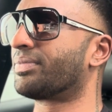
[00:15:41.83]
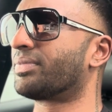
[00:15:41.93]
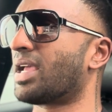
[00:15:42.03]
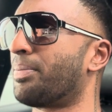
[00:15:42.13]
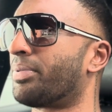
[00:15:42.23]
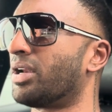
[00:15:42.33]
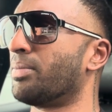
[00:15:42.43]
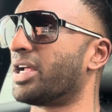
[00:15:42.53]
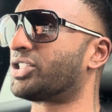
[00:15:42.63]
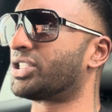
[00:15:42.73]
they pretty
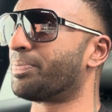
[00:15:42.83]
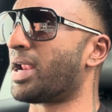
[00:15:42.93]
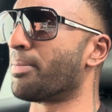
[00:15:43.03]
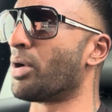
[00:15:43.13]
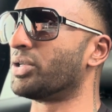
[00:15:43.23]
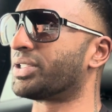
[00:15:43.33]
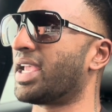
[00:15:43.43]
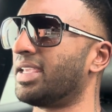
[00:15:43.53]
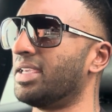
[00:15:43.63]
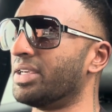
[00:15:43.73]
much spent most
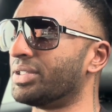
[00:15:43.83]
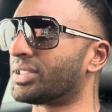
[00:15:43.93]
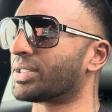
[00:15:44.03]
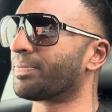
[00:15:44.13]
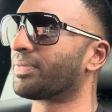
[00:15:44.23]
of